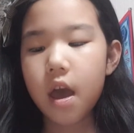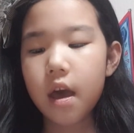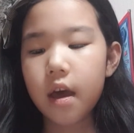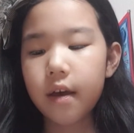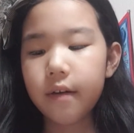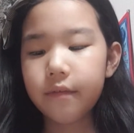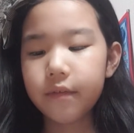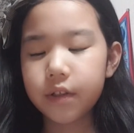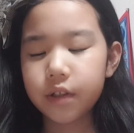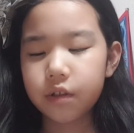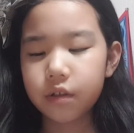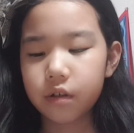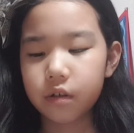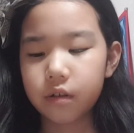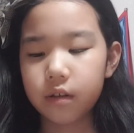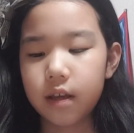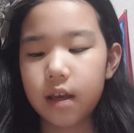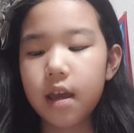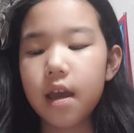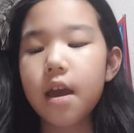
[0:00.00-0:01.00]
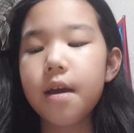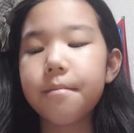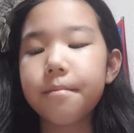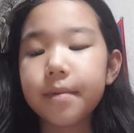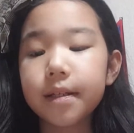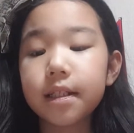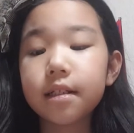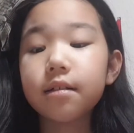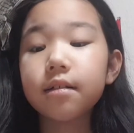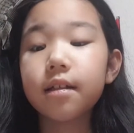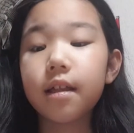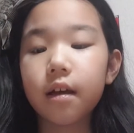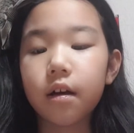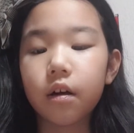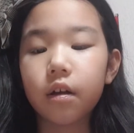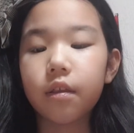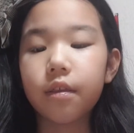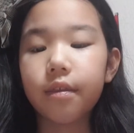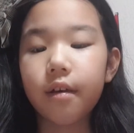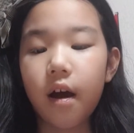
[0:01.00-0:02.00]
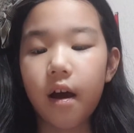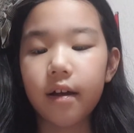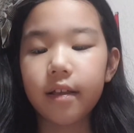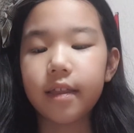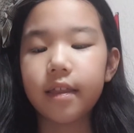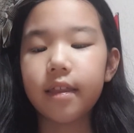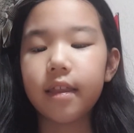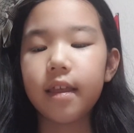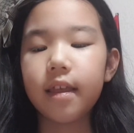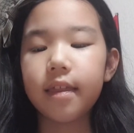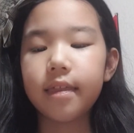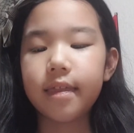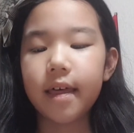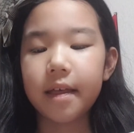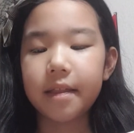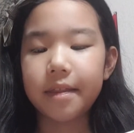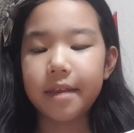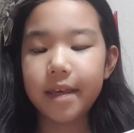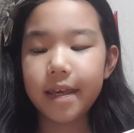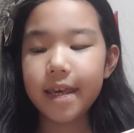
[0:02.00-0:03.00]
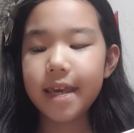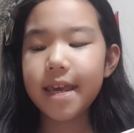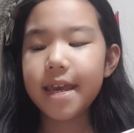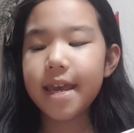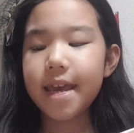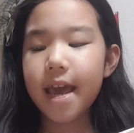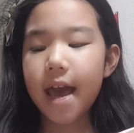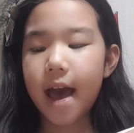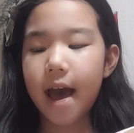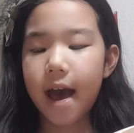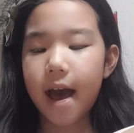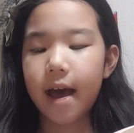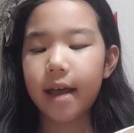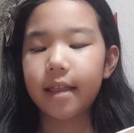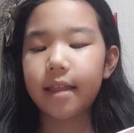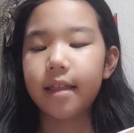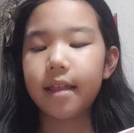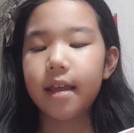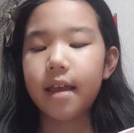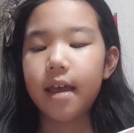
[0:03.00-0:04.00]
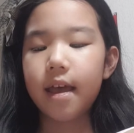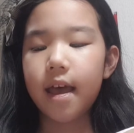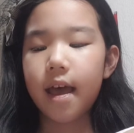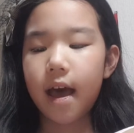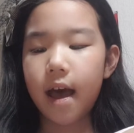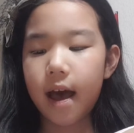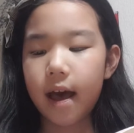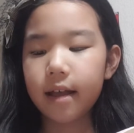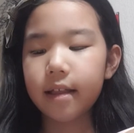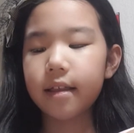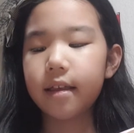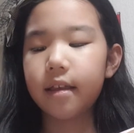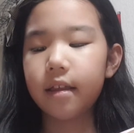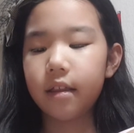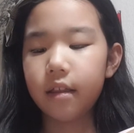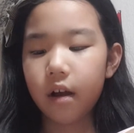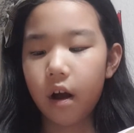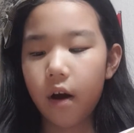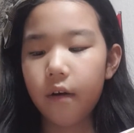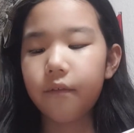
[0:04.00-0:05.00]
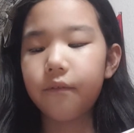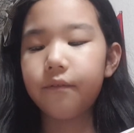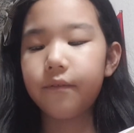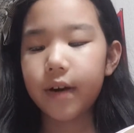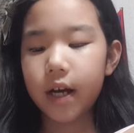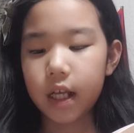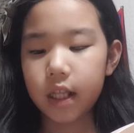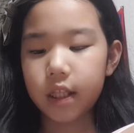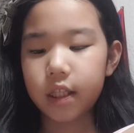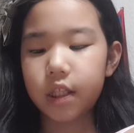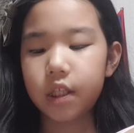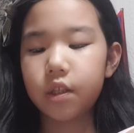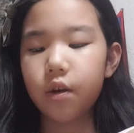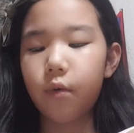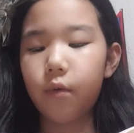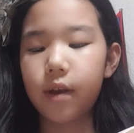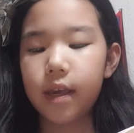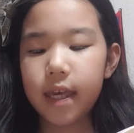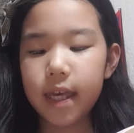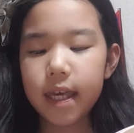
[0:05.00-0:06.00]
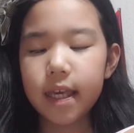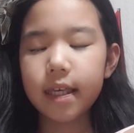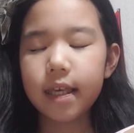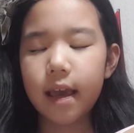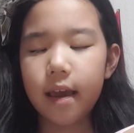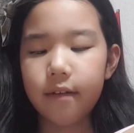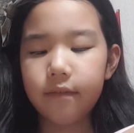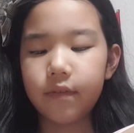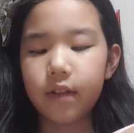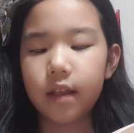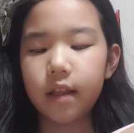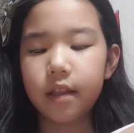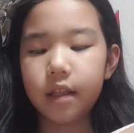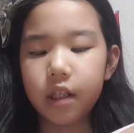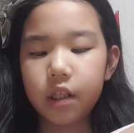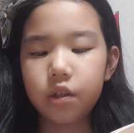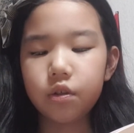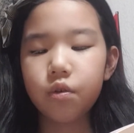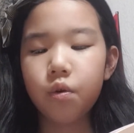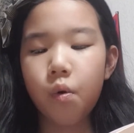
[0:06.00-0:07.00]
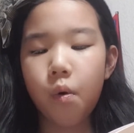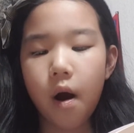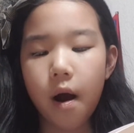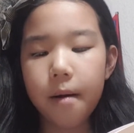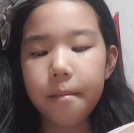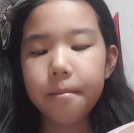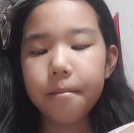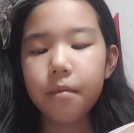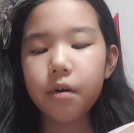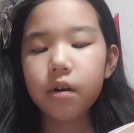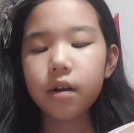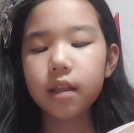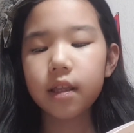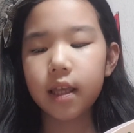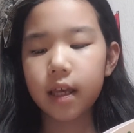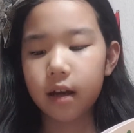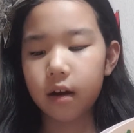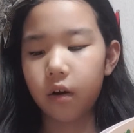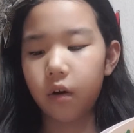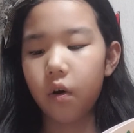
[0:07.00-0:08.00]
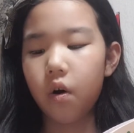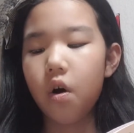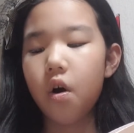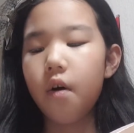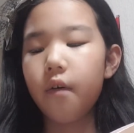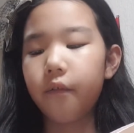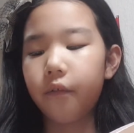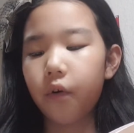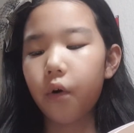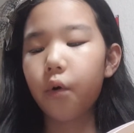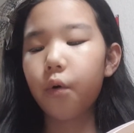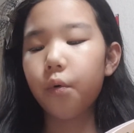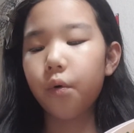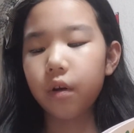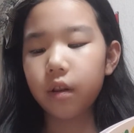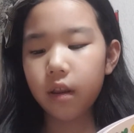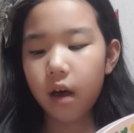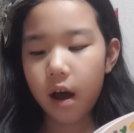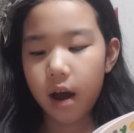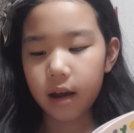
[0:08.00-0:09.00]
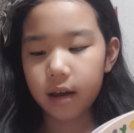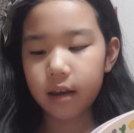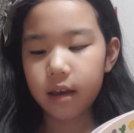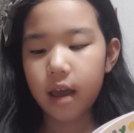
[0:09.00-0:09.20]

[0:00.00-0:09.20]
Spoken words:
Eventually, Mr. Tickle thought that he had had enough fun, so he gave the teacher one more tickle for luck,